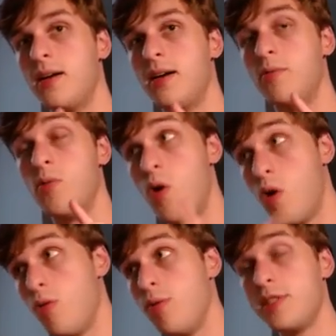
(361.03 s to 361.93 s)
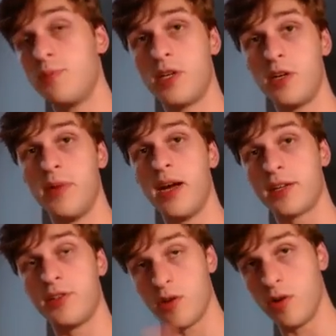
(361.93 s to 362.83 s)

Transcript: it will always bring you back to your home